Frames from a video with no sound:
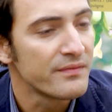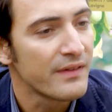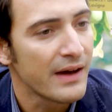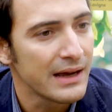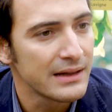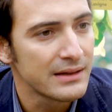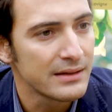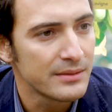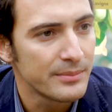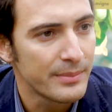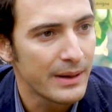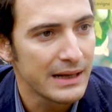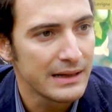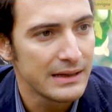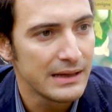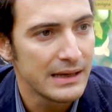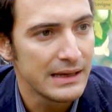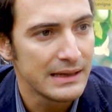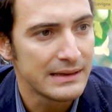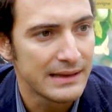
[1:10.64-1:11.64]
invited by
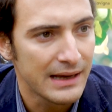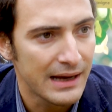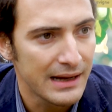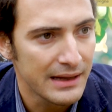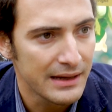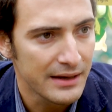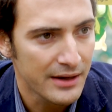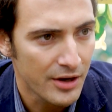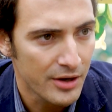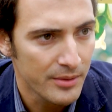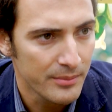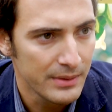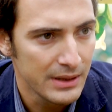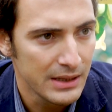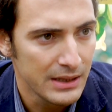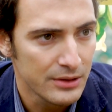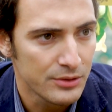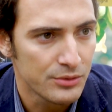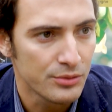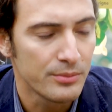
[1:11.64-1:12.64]
the Italian
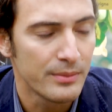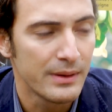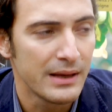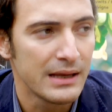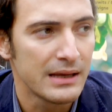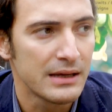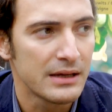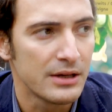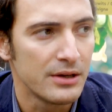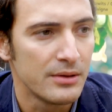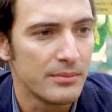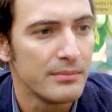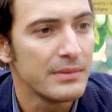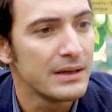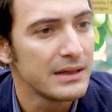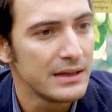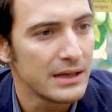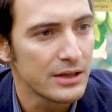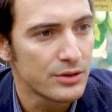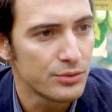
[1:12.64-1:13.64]
army to make a
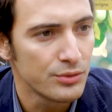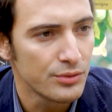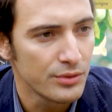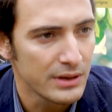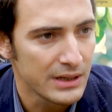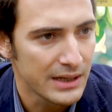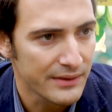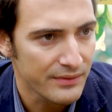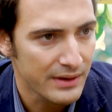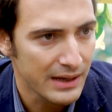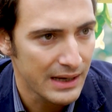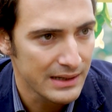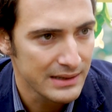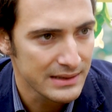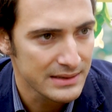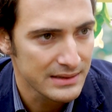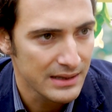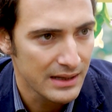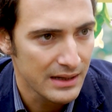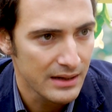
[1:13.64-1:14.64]
media tour in
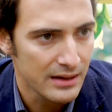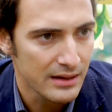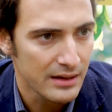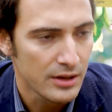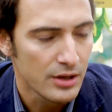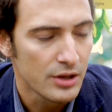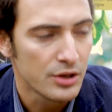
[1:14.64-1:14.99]
Afghanistan